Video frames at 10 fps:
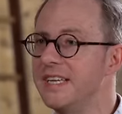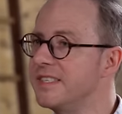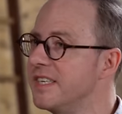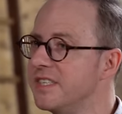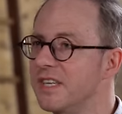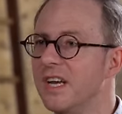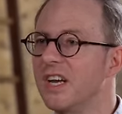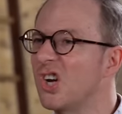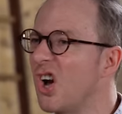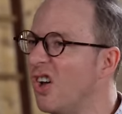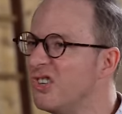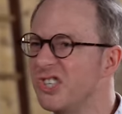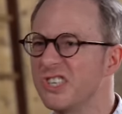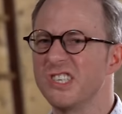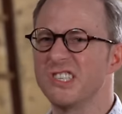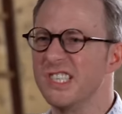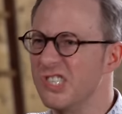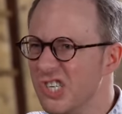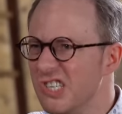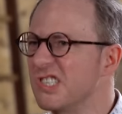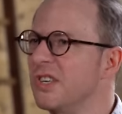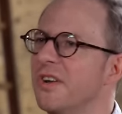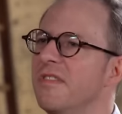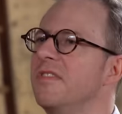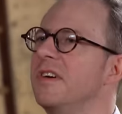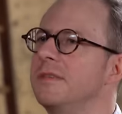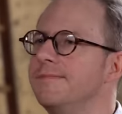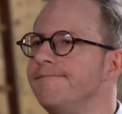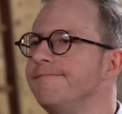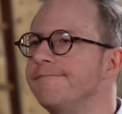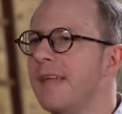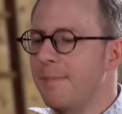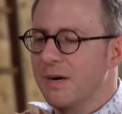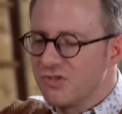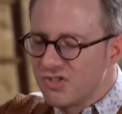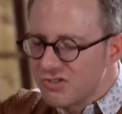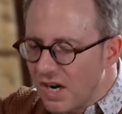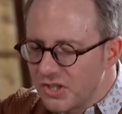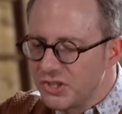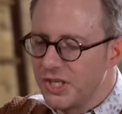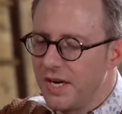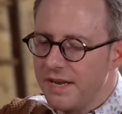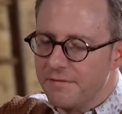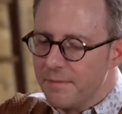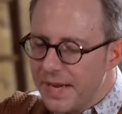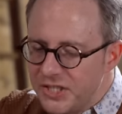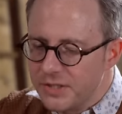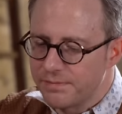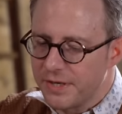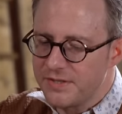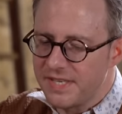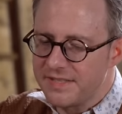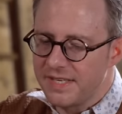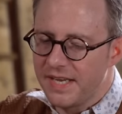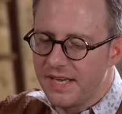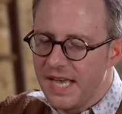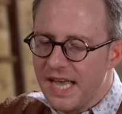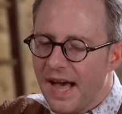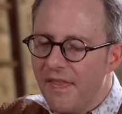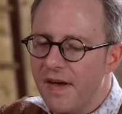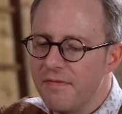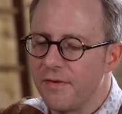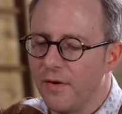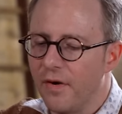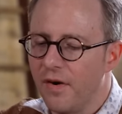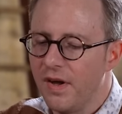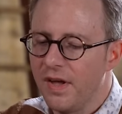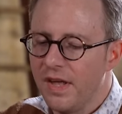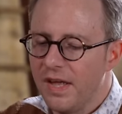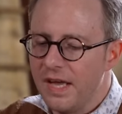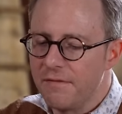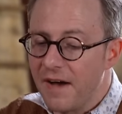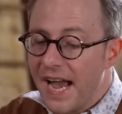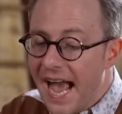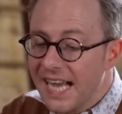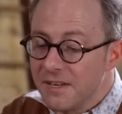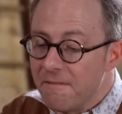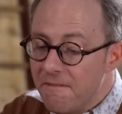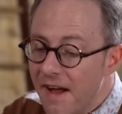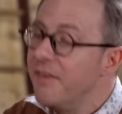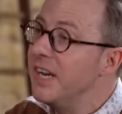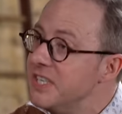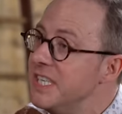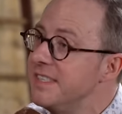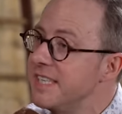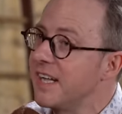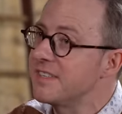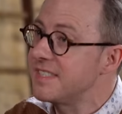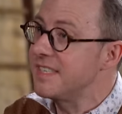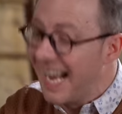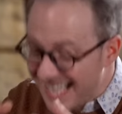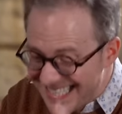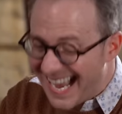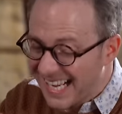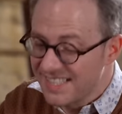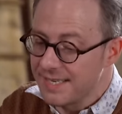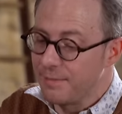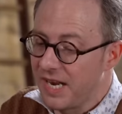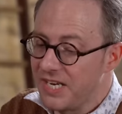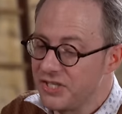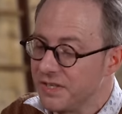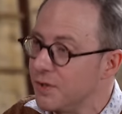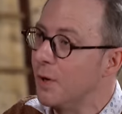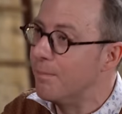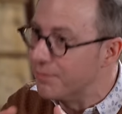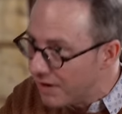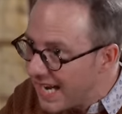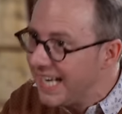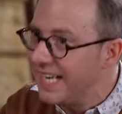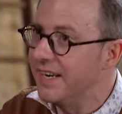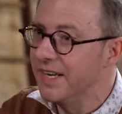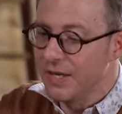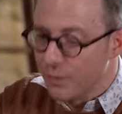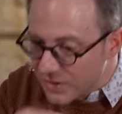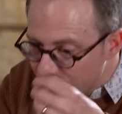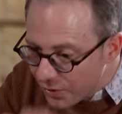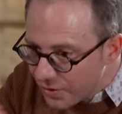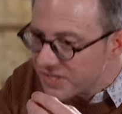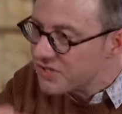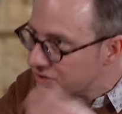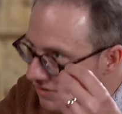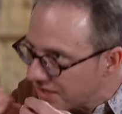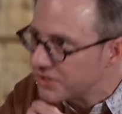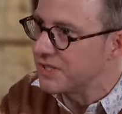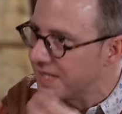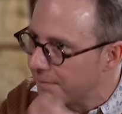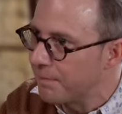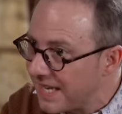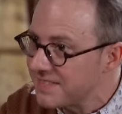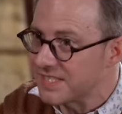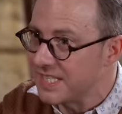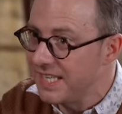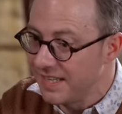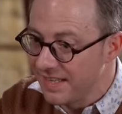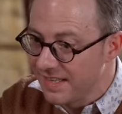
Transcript: is that consciousness is just sort of about structure, information processing, and therefore, if I had a very detailed, exact simulation of your brain with all the structure and complexity,